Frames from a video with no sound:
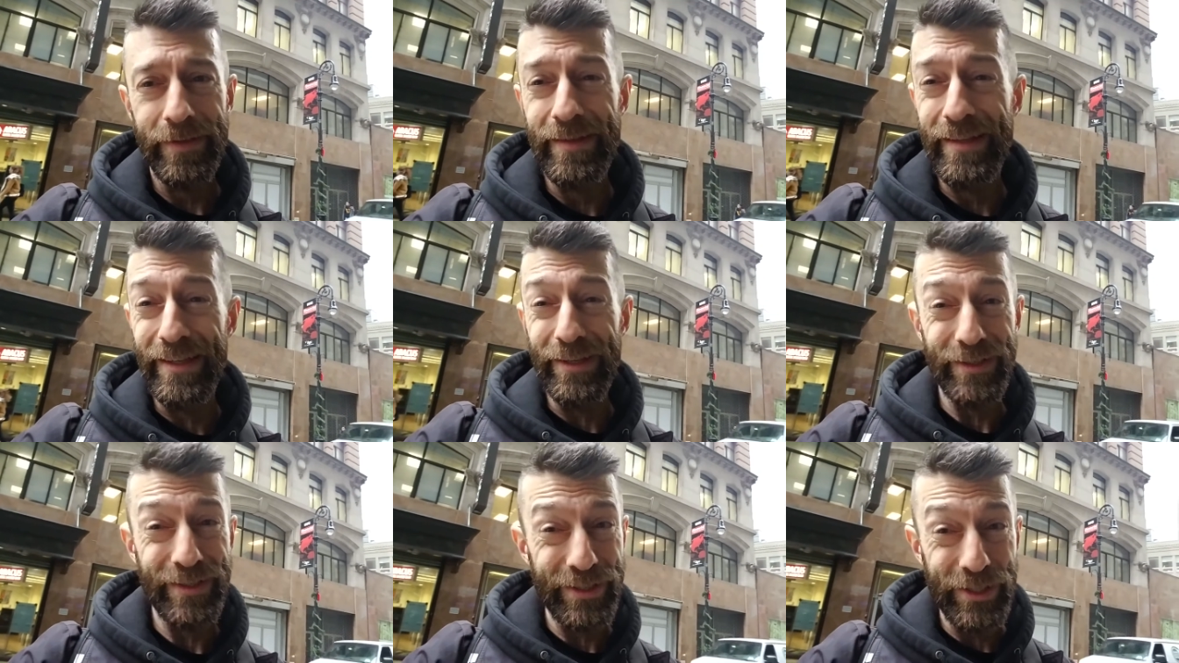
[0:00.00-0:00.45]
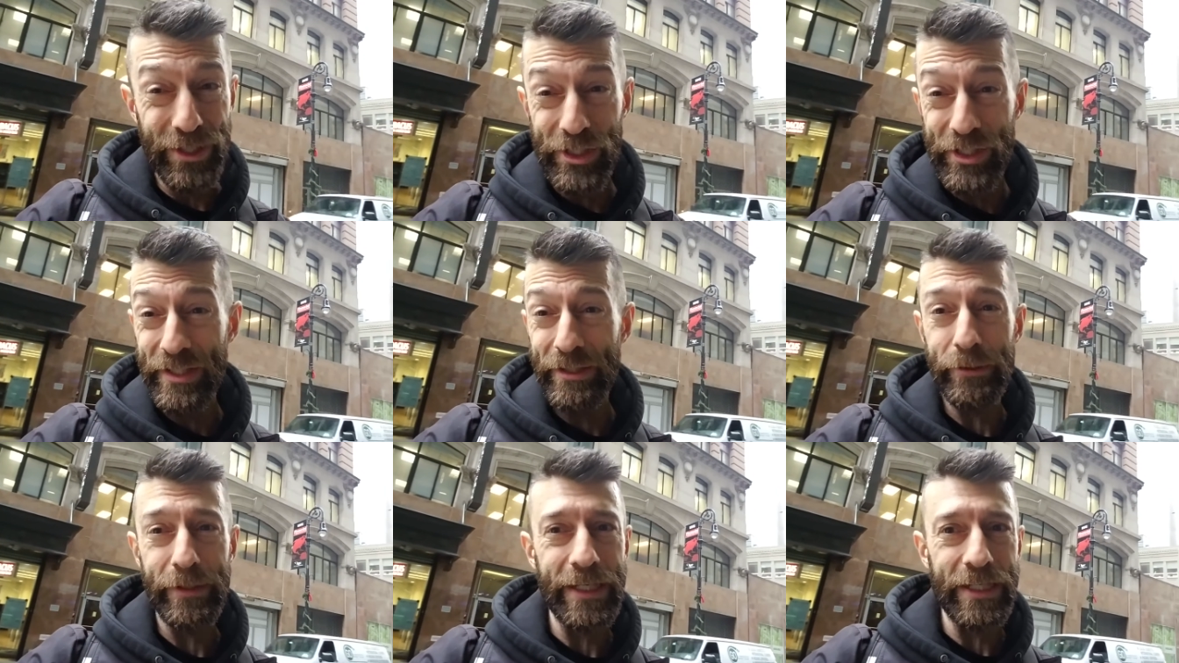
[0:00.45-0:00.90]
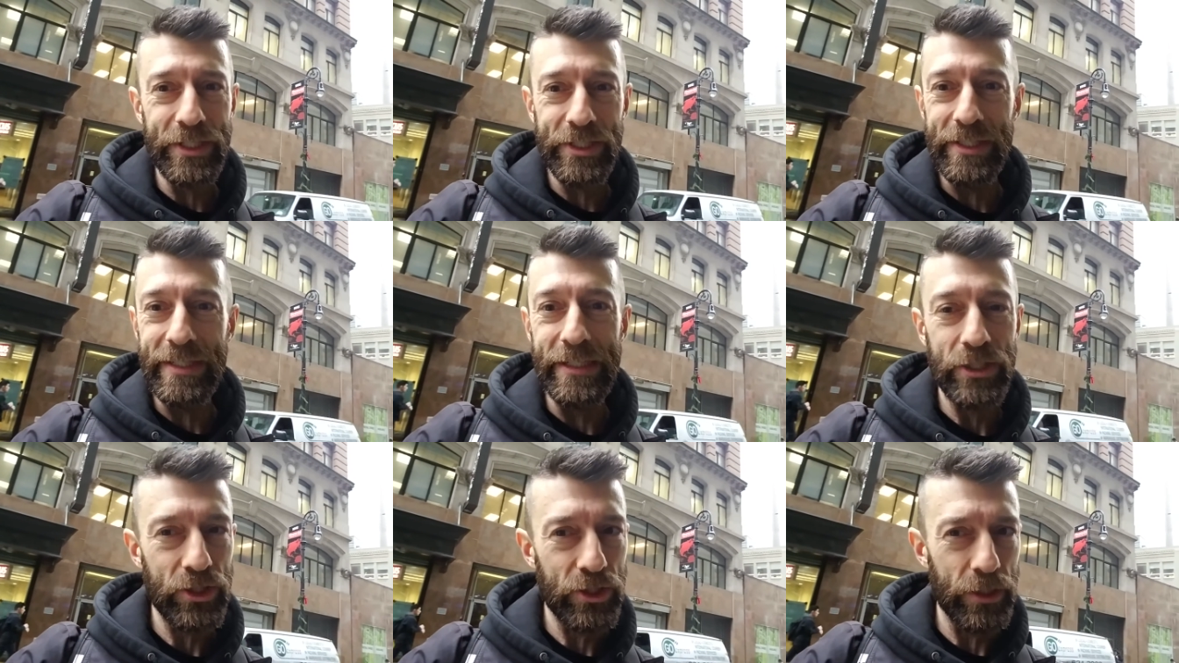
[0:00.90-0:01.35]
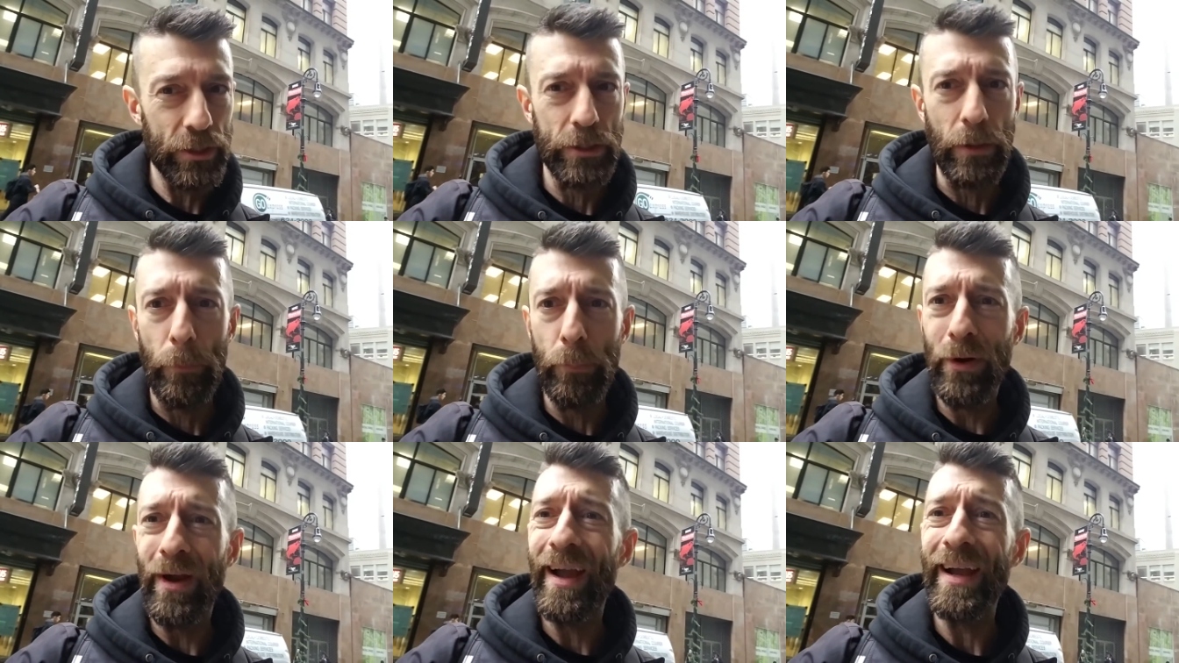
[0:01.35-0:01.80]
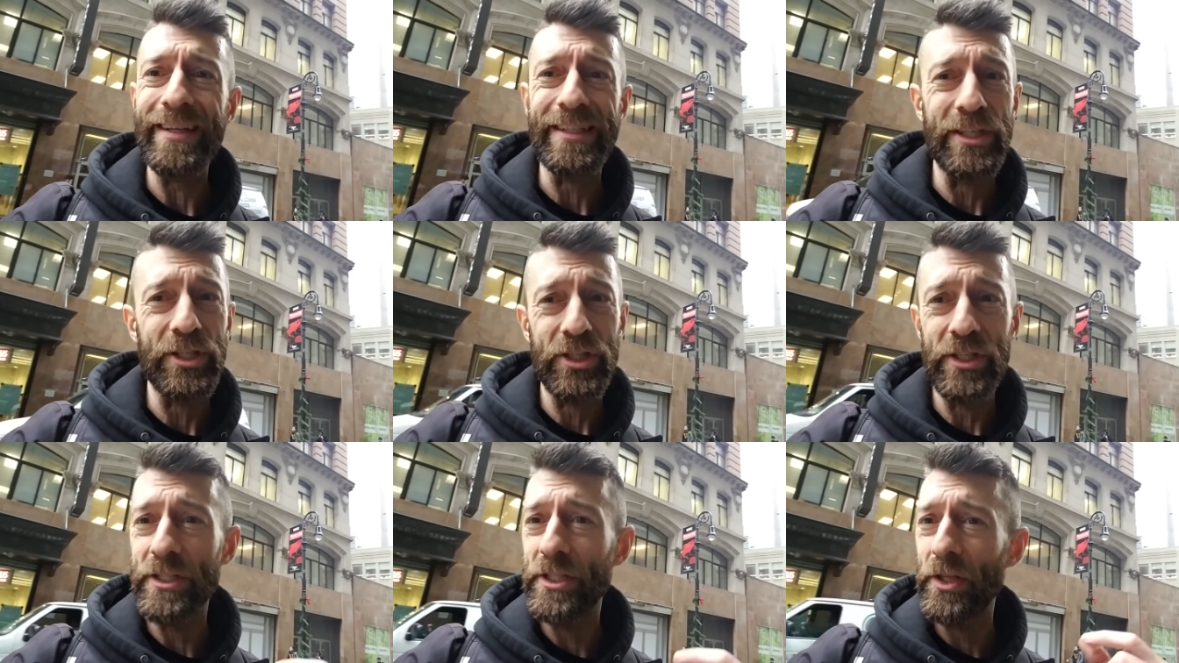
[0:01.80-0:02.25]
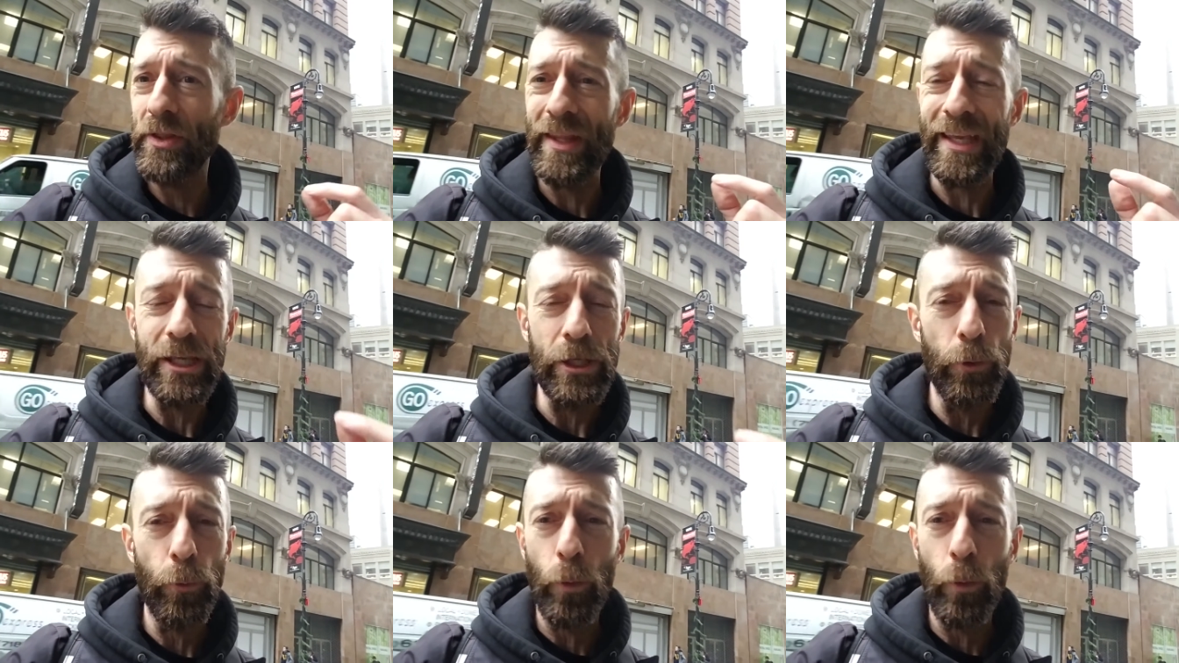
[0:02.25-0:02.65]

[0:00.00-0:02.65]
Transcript: you, you, seriously, it's just a practice. It's a thing you